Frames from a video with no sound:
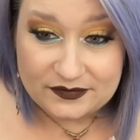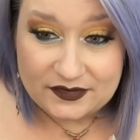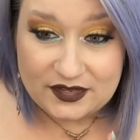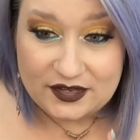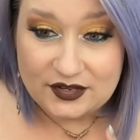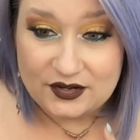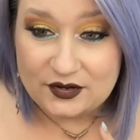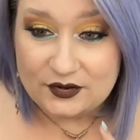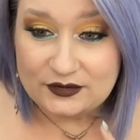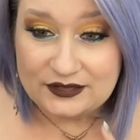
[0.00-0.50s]

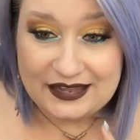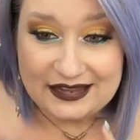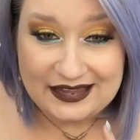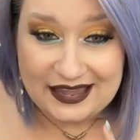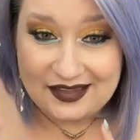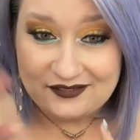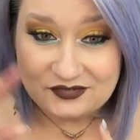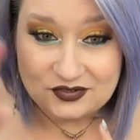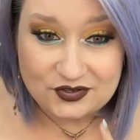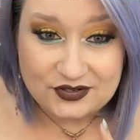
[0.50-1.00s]
you know, like
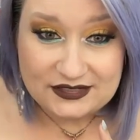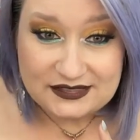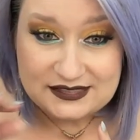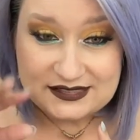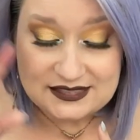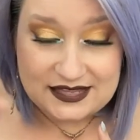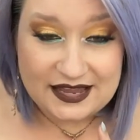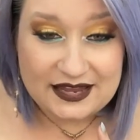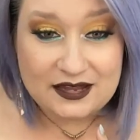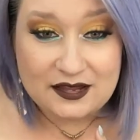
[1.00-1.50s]
after
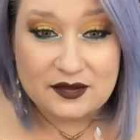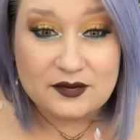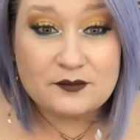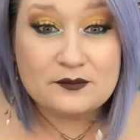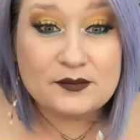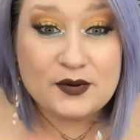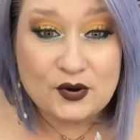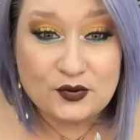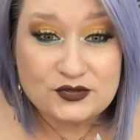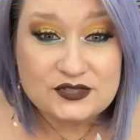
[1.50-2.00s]
it's like
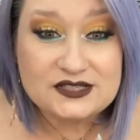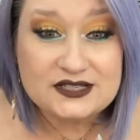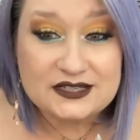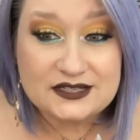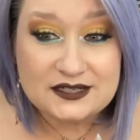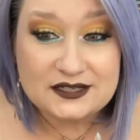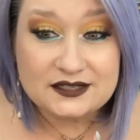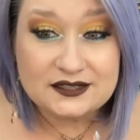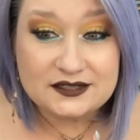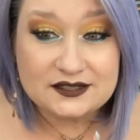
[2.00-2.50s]

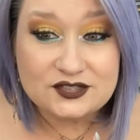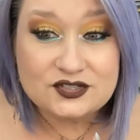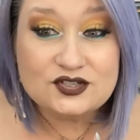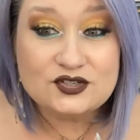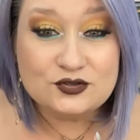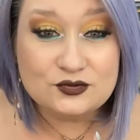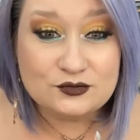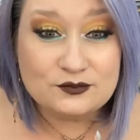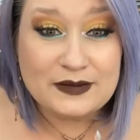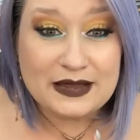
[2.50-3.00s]
posted
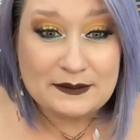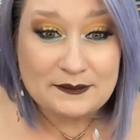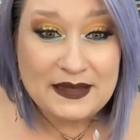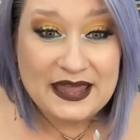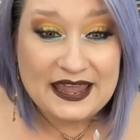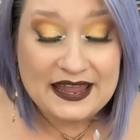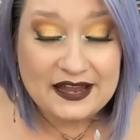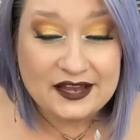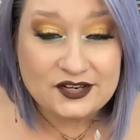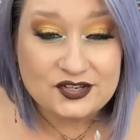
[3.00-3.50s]
to my
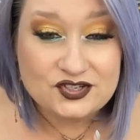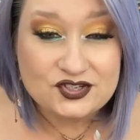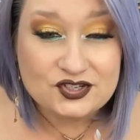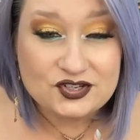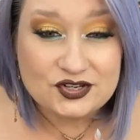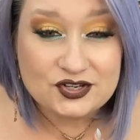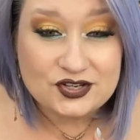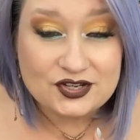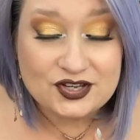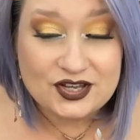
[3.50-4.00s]

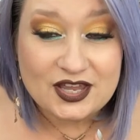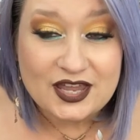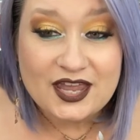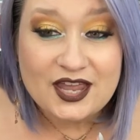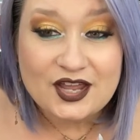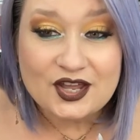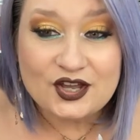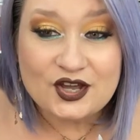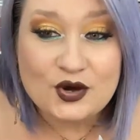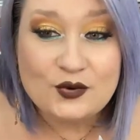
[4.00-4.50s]
page,
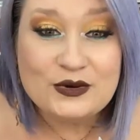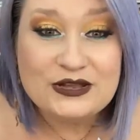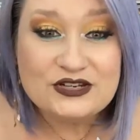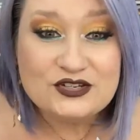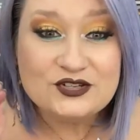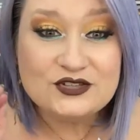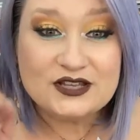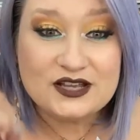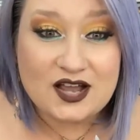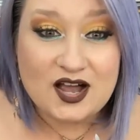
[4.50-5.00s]
go
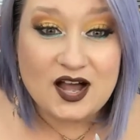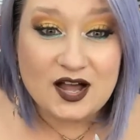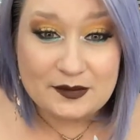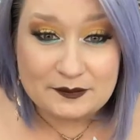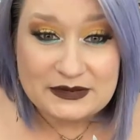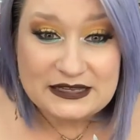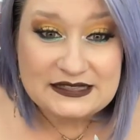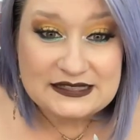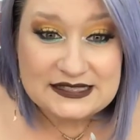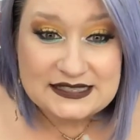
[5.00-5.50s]
into the
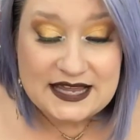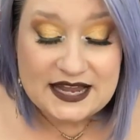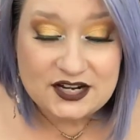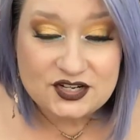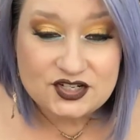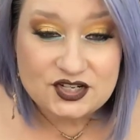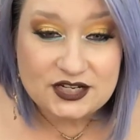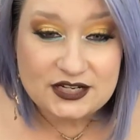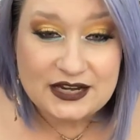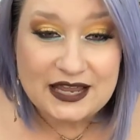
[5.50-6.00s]
comments
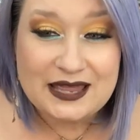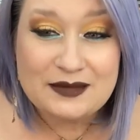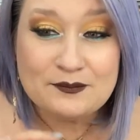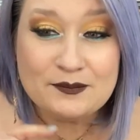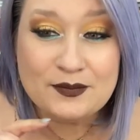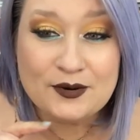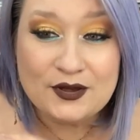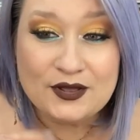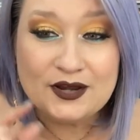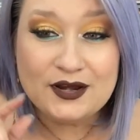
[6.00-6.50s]
section
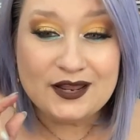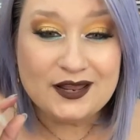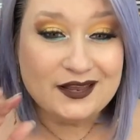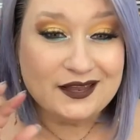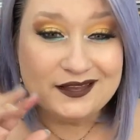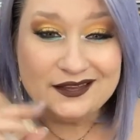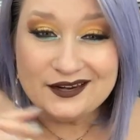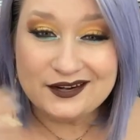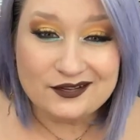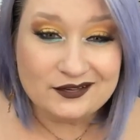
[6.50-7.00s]
and put,
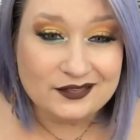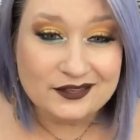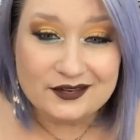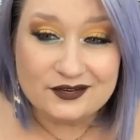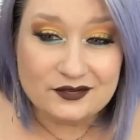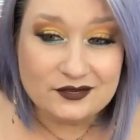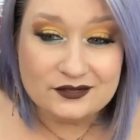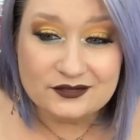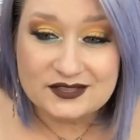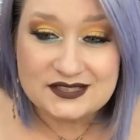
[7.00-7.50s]
you know, a
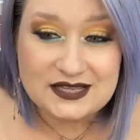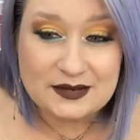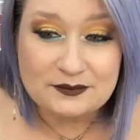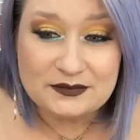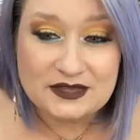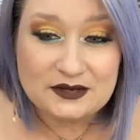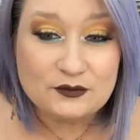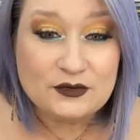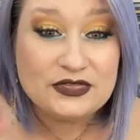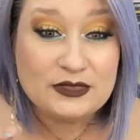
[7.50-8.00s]
little
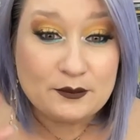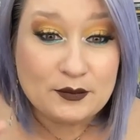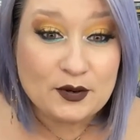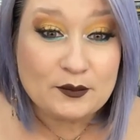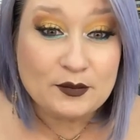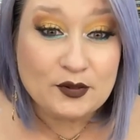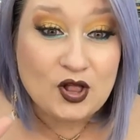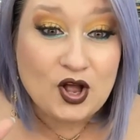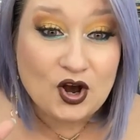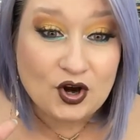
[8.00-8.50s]
something with a
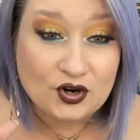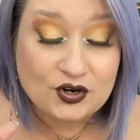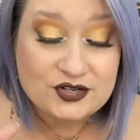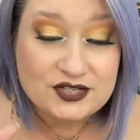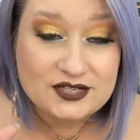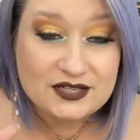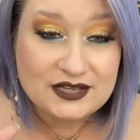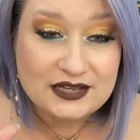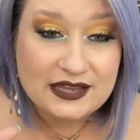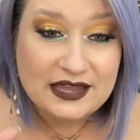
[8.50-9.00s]
purple
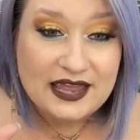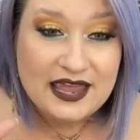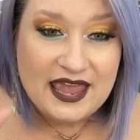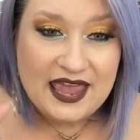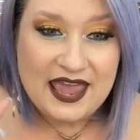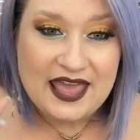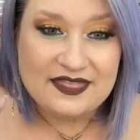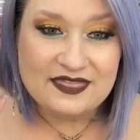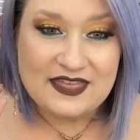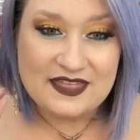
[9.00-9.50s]
heart.
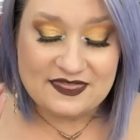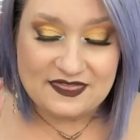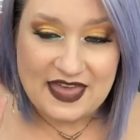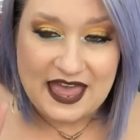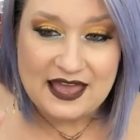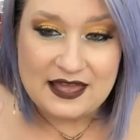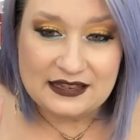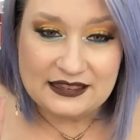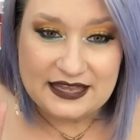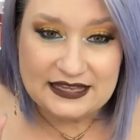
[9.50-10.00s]
And then
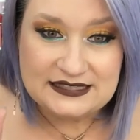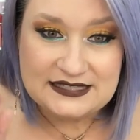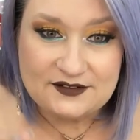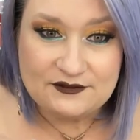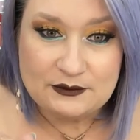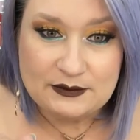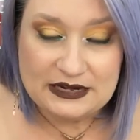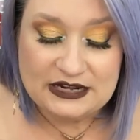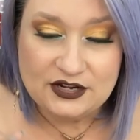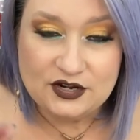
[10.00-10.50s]
that lets
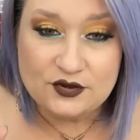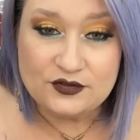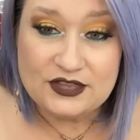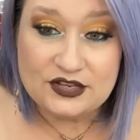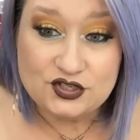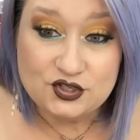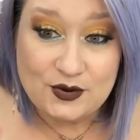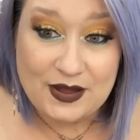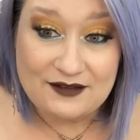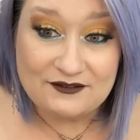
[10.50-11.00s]
everybody know
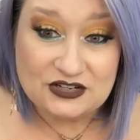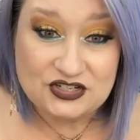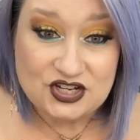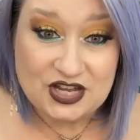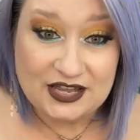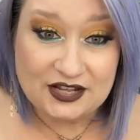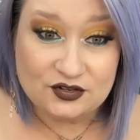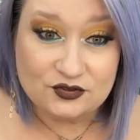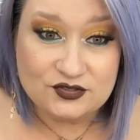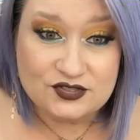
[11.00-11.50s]
that you have a
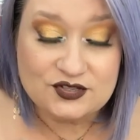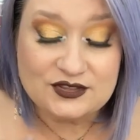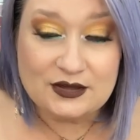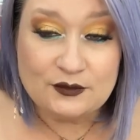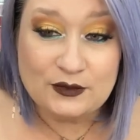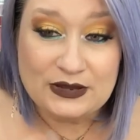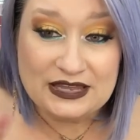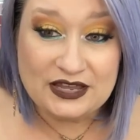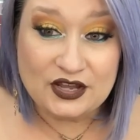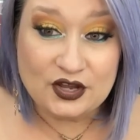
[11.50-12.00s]
channel so
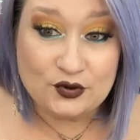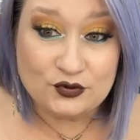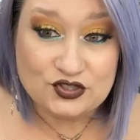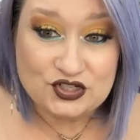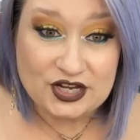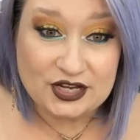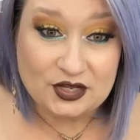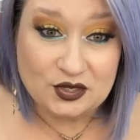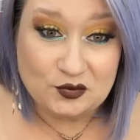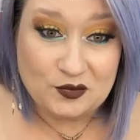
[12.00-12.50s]
that we can go
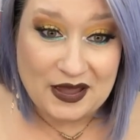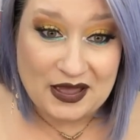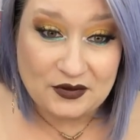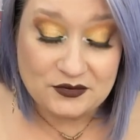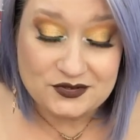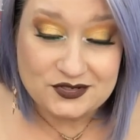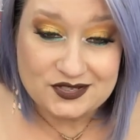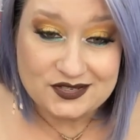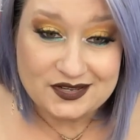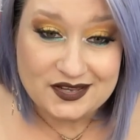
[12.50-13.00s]
check you
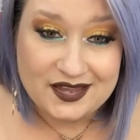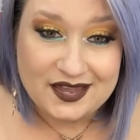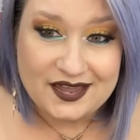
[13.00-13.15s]
out.